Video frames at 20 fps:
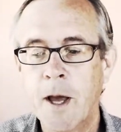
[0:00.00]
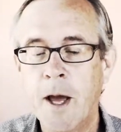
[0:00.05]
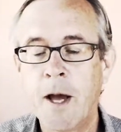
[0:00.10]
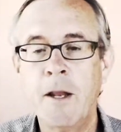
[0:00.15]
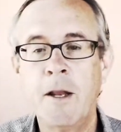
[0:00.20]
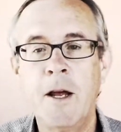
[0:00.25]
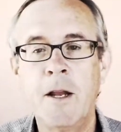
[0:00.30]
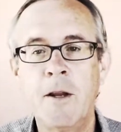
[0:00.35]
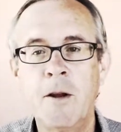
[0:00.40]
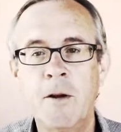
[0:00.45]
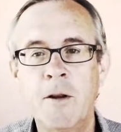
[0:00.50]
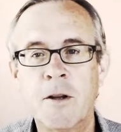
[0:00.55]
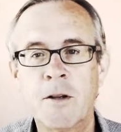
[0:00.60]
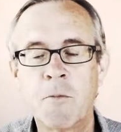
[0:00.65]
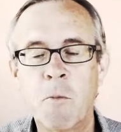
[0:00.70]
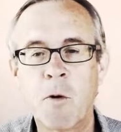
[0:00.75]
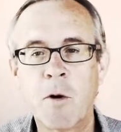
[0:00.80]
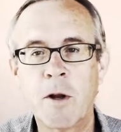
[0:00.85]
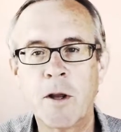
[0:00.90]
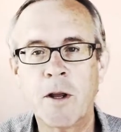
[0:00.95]
And then in
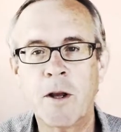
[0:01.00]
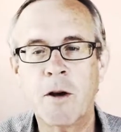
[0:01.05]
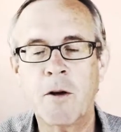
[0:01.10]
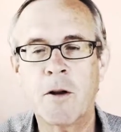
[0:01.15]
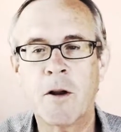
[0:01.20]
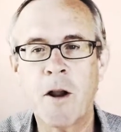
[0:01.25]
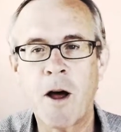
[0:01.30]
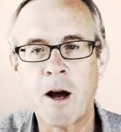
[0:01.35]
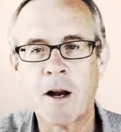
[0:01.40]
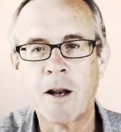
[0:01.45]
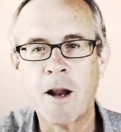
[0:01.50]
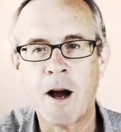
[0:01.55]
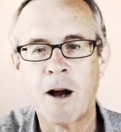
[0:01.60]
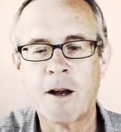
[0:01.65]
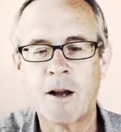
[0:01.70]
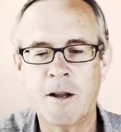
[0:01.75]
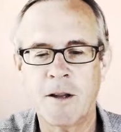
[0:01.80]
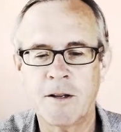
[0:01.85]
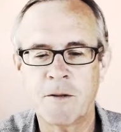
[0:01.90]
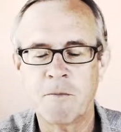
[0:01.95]
the morning, you hear the knock,
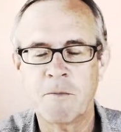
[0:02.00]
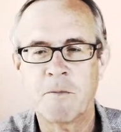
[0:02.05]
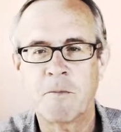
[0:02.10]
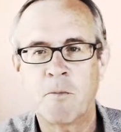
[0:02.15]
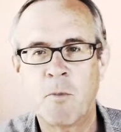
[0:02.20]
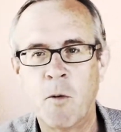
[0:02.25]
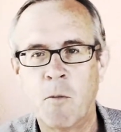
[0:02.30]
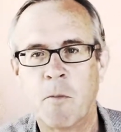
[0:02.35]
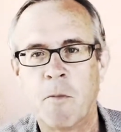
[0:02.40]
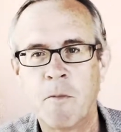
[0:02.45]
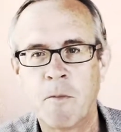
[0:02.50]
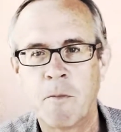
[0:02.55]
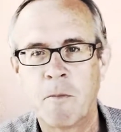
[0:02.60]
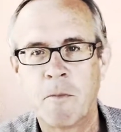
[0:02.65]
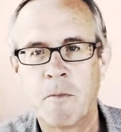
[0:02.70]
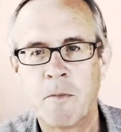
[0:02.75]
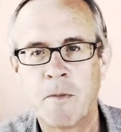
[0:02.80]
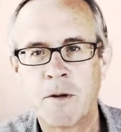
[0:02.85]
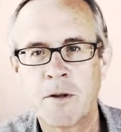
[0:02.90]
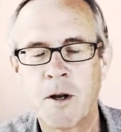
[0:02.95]
knock, and it's boom.
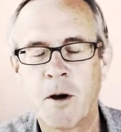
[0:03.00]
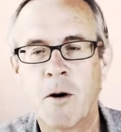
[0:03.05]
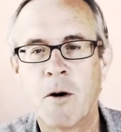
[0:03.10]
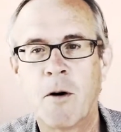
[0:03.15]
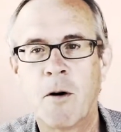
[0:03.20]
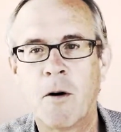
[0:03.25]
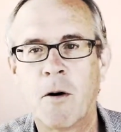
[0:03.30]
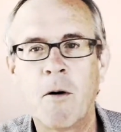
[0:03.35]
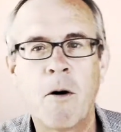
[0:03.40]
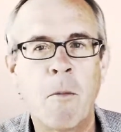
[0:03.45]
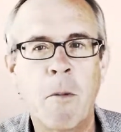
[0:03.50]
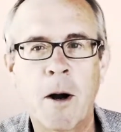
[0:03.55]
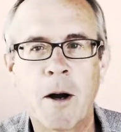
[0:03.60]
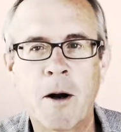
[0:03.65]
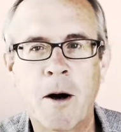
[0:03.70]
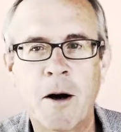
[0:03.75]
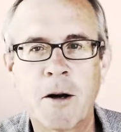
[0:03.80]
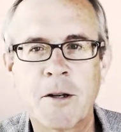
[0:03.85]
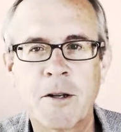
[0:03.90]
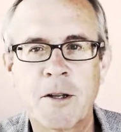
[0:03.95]
Say, oh
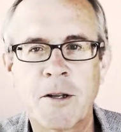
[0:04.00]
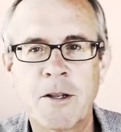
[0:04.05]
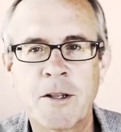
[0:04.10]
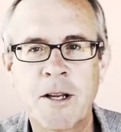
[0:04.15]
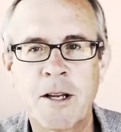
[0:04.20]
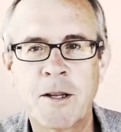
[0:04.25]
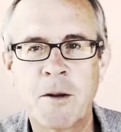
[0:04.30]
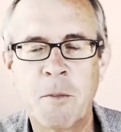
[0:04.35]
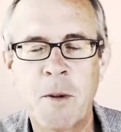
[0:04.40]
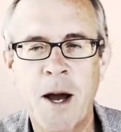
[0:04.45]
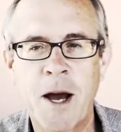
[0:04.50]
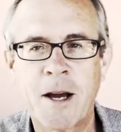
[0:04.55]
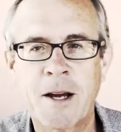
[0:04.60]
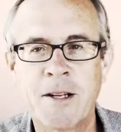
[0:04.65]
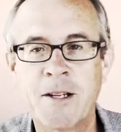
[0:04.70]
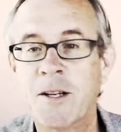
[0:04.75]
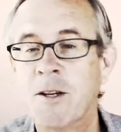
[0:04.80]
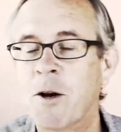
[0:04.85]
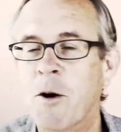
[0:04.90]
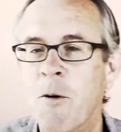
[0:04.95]
my gosh, is that the
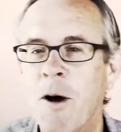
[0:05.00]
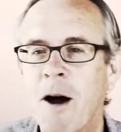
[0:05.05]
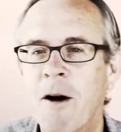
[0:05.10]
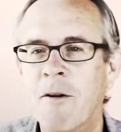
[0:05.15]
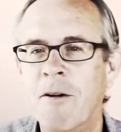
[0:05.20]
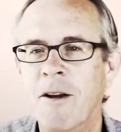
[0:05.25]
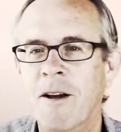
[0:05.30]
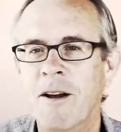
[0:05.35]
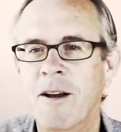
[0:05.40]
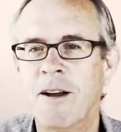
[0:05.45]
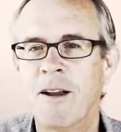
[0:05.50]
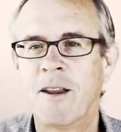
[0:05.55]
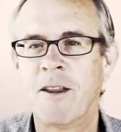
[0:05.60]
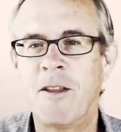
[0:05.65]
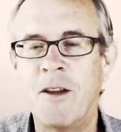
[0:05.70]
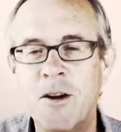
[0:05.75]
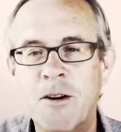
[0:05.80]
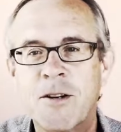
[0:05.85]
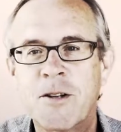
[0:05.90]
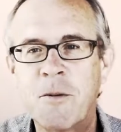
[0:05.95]
package? You go out,
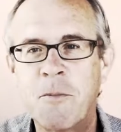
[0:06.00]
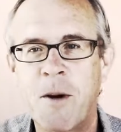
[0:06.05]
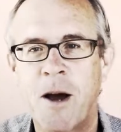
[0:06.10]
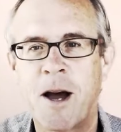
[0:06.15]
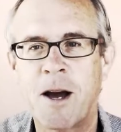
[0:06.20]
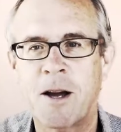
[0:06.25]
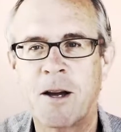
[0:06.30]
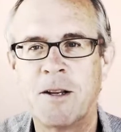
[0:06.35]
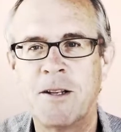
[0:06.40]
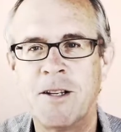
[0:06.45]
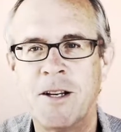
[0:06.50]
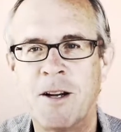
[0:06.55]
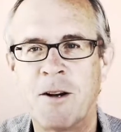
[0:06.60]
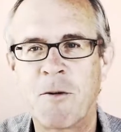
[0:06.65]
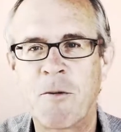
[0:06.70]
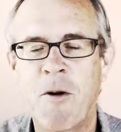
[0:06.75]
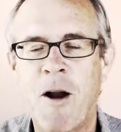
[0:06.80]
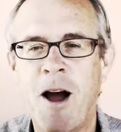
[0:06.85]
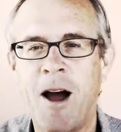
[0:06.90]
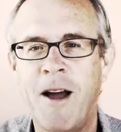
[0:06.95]
there's the package.
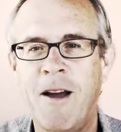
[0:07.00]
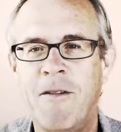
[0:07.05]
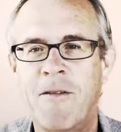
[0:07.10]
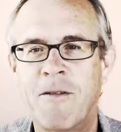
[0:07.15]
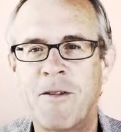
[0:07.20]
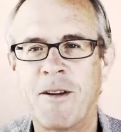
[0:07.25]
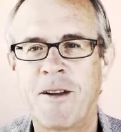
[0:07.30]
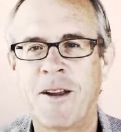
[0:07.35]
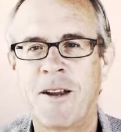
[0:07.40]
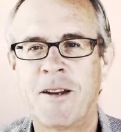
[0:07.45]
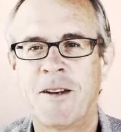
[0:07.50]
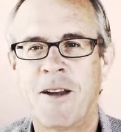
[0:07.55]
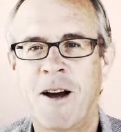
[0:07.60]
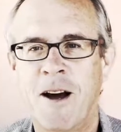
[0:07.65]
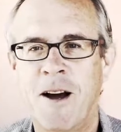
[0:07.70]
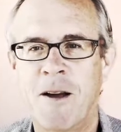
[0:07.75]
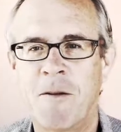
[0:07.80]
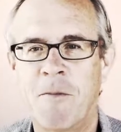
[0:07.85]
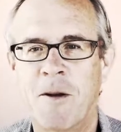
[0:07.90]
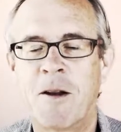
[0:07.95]
It arrived in
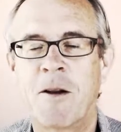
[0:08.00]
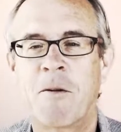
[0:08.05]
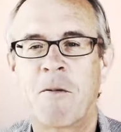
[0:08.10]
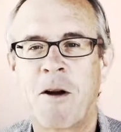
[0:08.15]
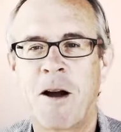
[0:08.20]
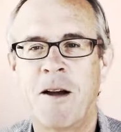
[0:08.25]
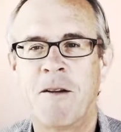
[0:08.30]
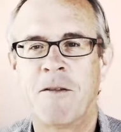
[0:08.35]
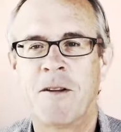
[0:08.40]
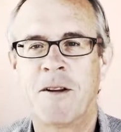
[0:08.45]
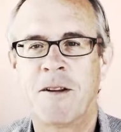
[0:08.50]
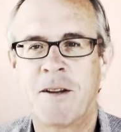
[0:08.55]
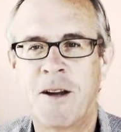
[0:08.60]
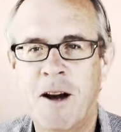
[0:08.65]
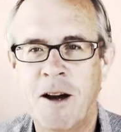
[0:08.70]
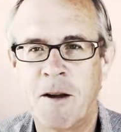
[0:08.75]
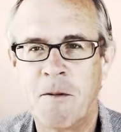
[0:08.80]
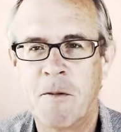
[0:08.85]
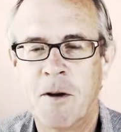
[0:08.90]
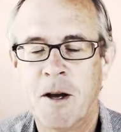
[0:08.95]
time. It arrived in
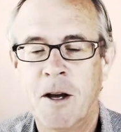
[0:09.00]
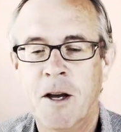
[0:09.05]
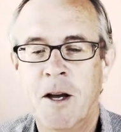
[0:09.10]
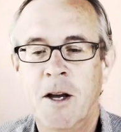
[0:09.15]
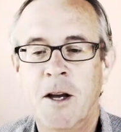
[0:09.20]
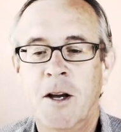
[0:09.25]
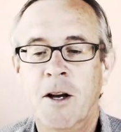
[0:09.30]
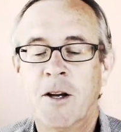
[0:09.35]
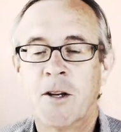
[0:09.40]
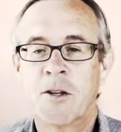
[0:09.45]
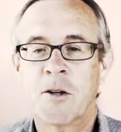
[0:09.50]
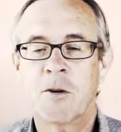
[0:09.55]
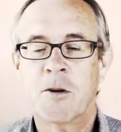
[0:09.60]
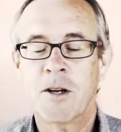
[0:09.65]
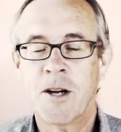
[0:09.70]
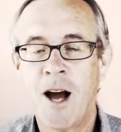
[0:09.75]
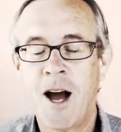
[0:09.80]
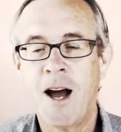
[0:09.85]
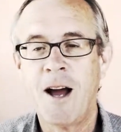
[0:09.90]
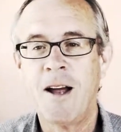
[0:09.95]
time. So
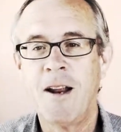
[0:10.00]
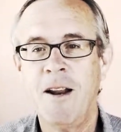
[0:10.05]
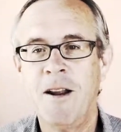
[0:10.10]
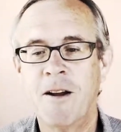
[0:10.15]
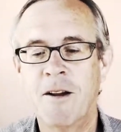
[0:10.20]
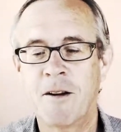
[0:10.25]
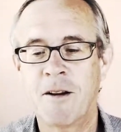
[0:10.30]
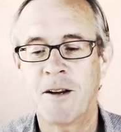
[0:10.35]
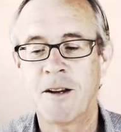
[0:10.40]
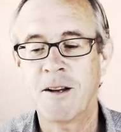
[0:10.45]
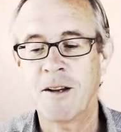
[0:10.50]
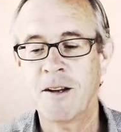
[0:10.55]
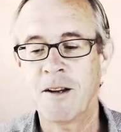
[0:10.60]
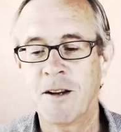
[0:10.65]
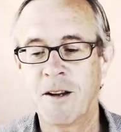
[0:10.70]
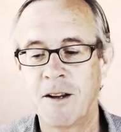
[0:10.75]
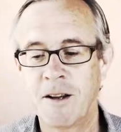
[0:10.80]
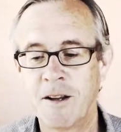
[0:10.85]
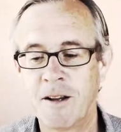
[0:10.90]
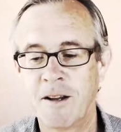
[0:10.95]
God,
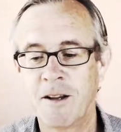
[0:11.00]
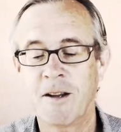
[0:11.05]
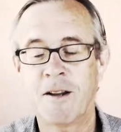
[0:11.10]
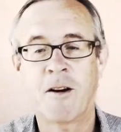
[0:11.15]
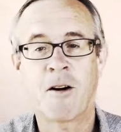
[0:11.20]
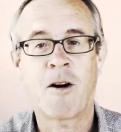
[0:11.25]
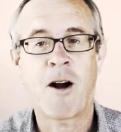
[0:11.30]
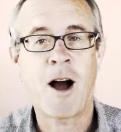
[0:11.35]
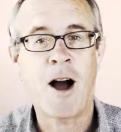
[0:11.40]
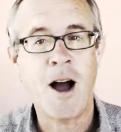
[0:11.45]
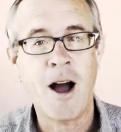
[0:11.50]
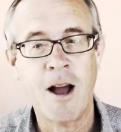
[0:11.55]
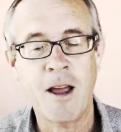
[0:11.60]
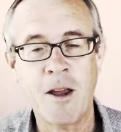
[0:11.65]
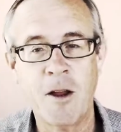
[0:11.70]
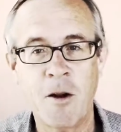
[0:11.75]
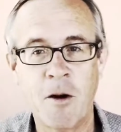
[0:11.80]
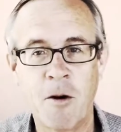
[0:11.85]
I